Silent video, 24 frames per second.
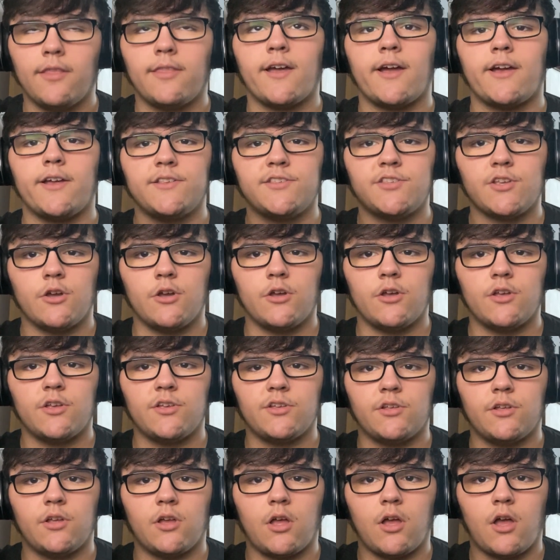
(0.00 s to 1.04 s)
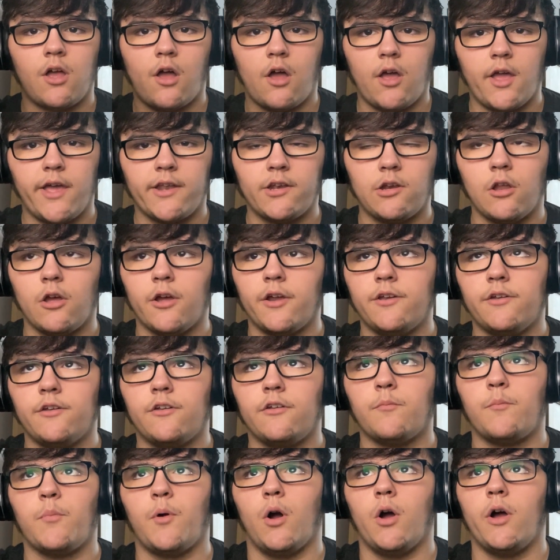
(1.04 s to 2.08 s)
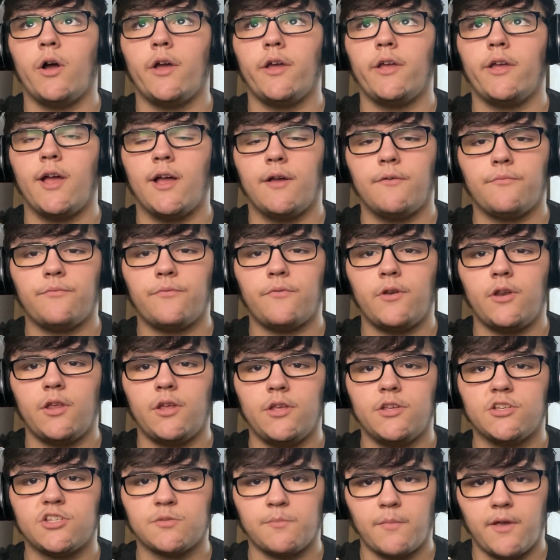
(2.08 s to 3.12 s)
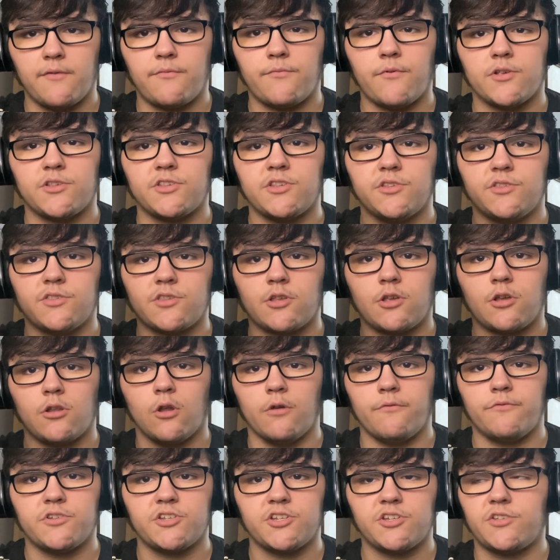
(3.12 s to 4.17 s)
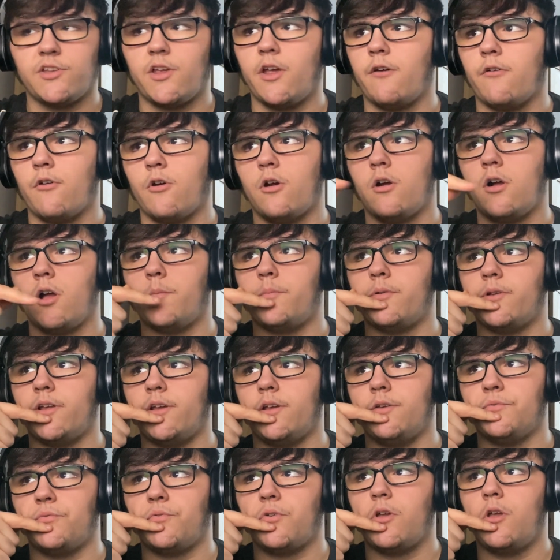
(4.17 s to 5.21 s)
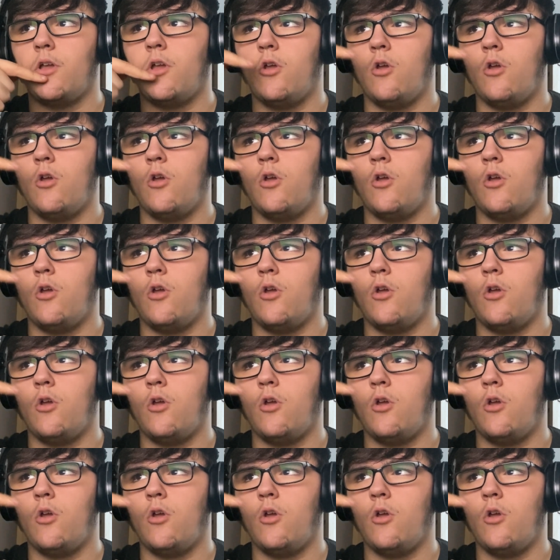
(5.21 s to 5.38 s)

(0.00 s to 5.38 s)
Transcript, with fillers: That is headlined by Anthony Smith versus Glover Teixeira, I believe.